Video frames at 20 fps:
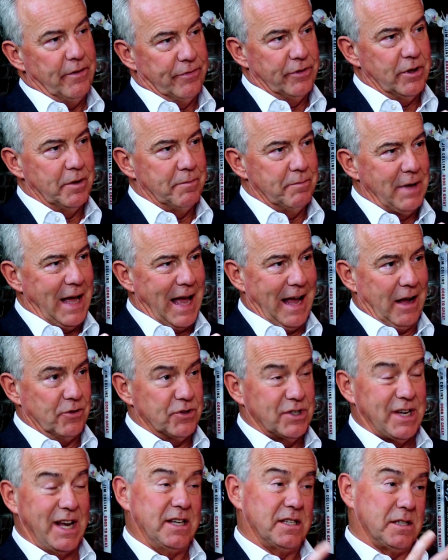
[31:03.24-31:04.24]
of them
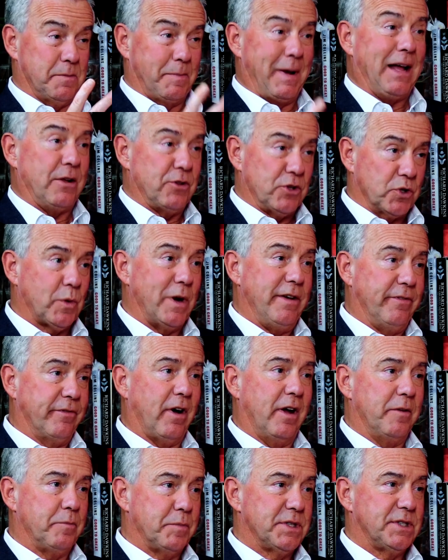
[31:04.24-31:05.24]
out takes about
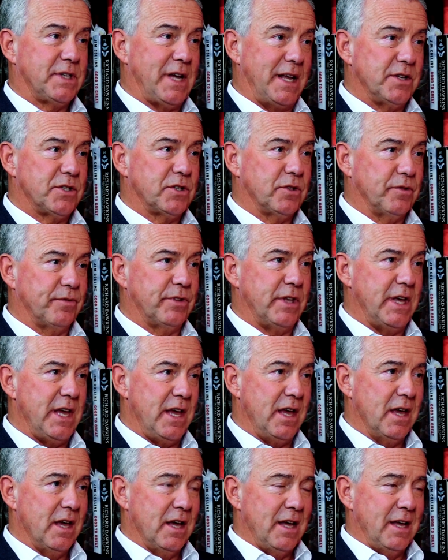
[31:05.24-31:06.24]
25% of
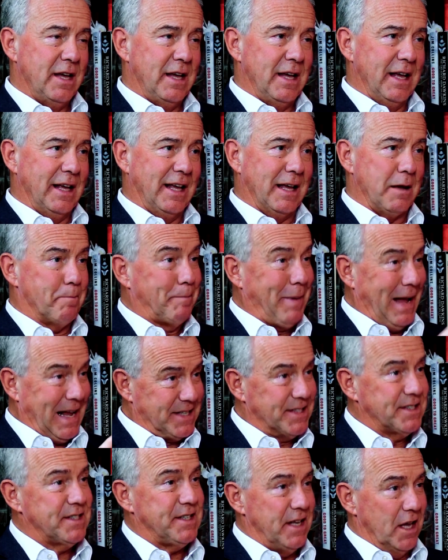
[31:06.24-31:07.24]
the
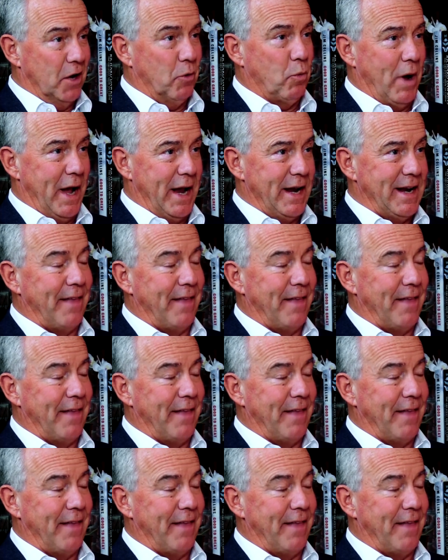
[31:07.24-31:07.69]
capacity away.